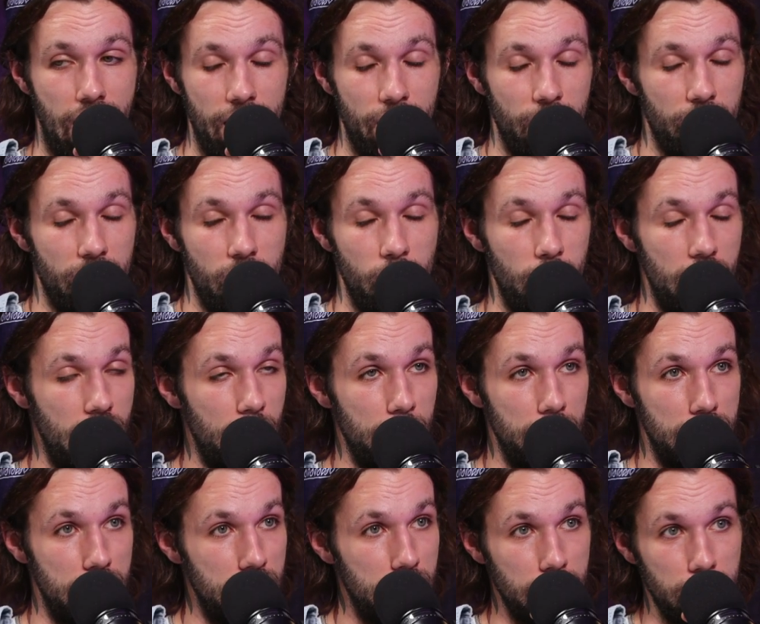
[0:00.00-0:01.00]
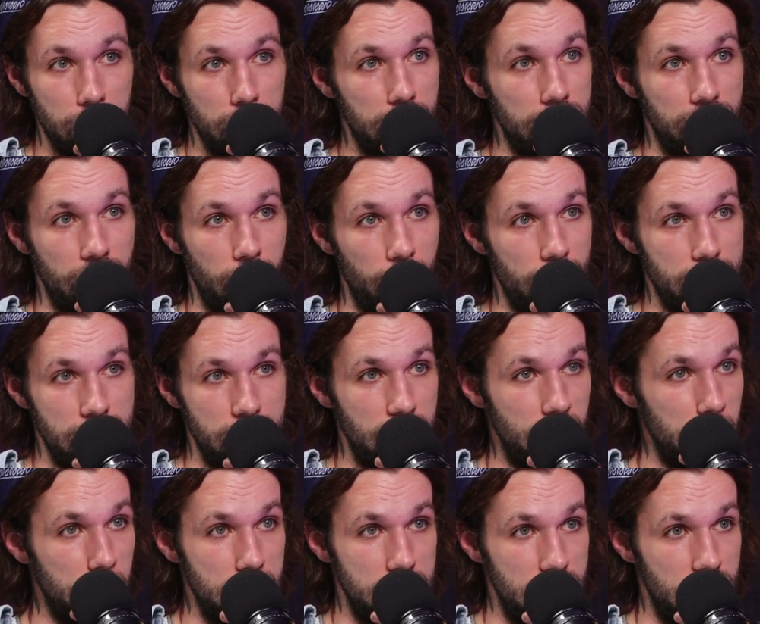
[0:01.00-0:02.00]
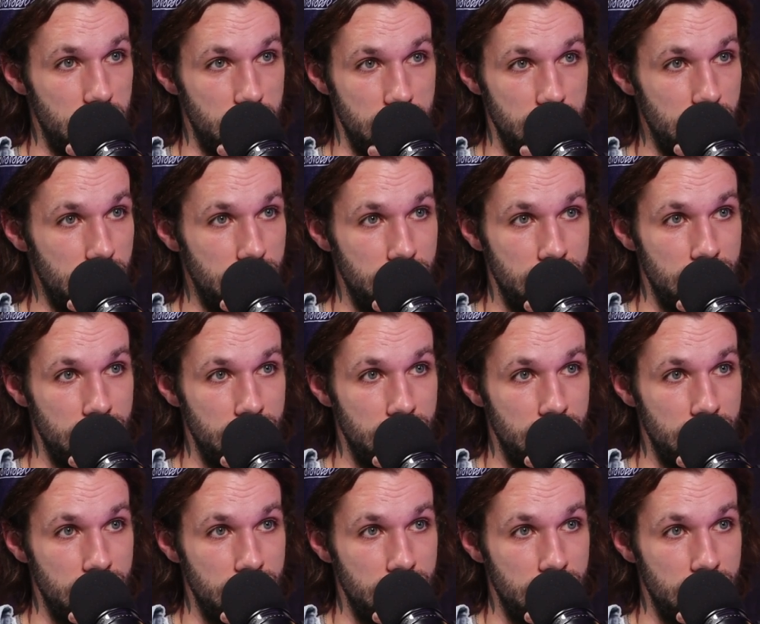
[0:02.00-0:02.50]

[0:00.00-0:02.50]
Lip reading: don't know what I would do if I was in your position.